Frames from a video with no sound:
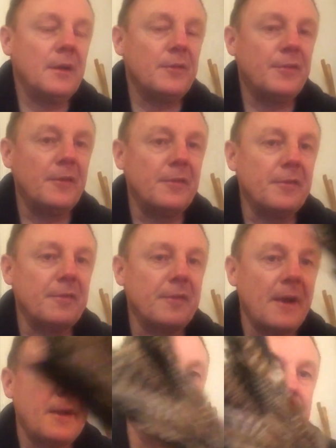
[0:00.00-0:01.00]
feather
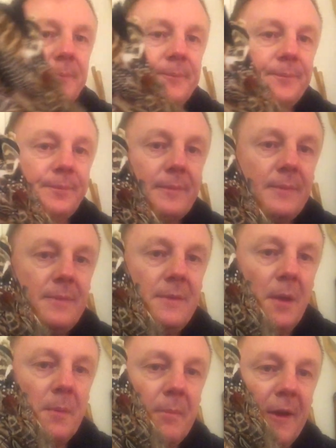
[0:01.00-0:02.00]
fan,
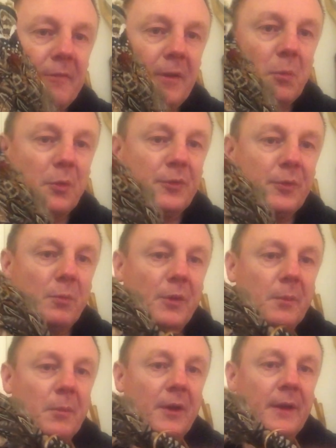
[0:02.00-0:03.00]
Mary was on
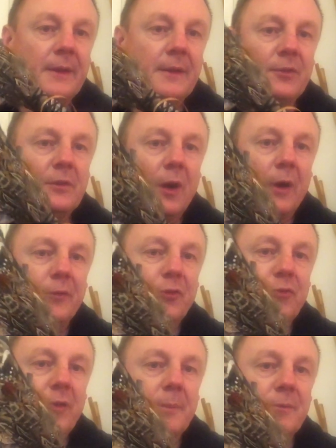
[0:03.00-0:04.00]
one of my live
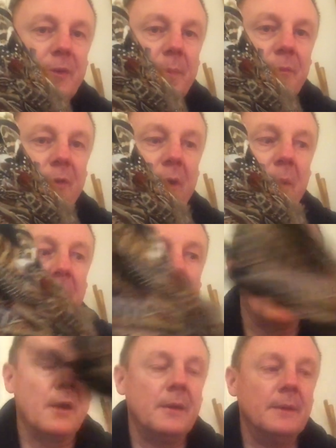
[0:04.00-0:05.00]
streams some time
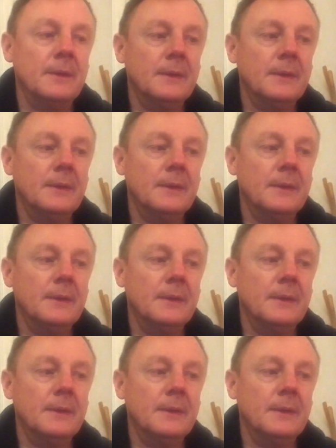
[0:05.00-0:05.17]
ago